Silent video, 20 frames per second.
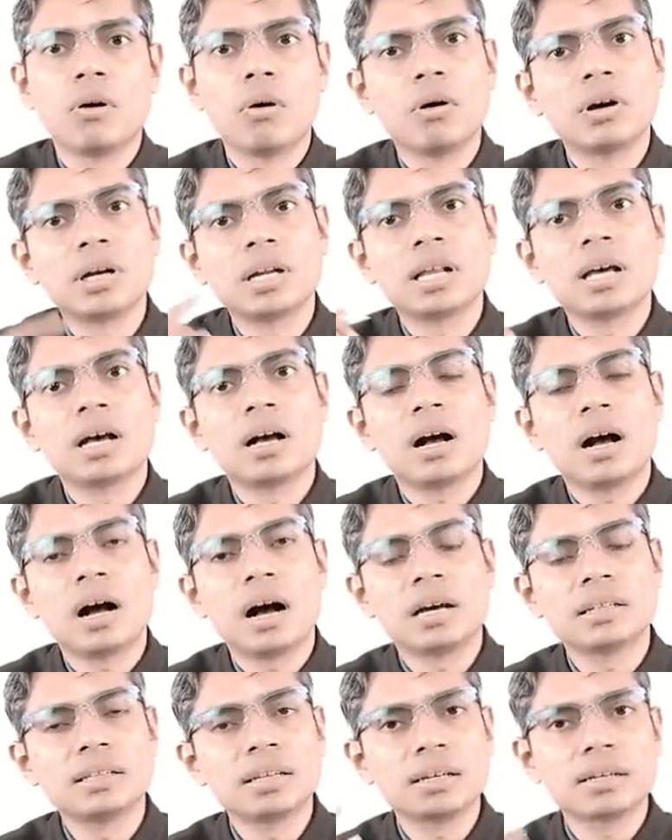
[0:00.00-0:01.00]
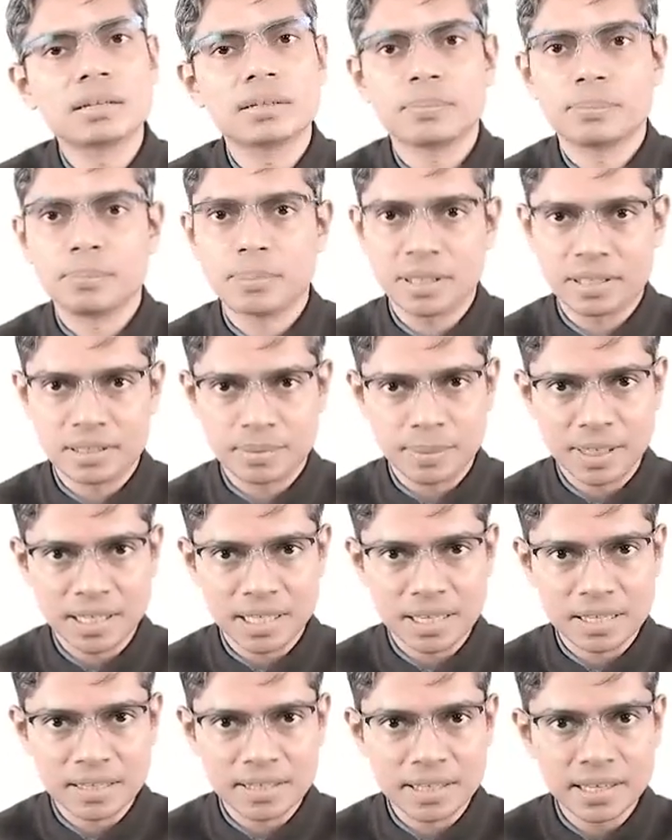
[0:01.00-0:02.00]
on other
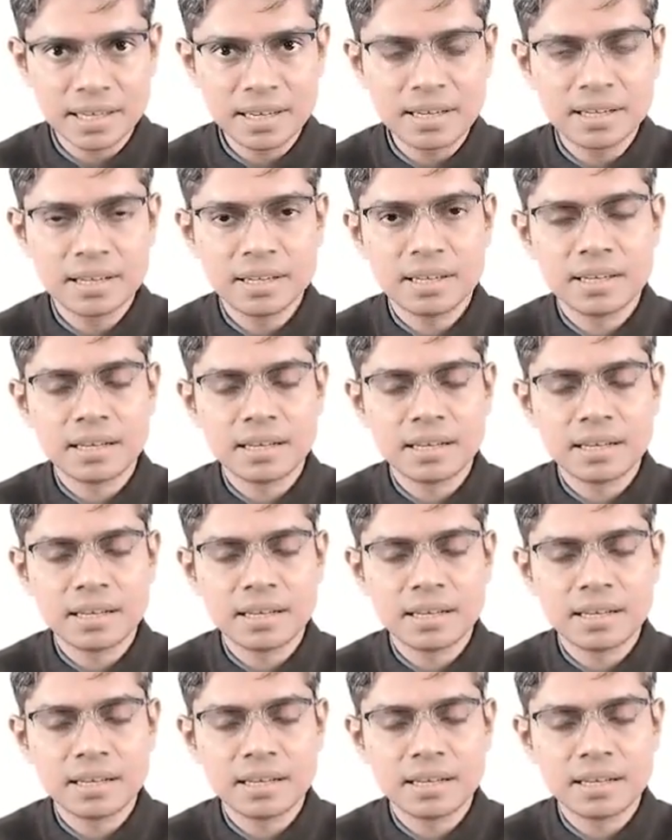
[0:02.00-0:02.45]
pacemaking cell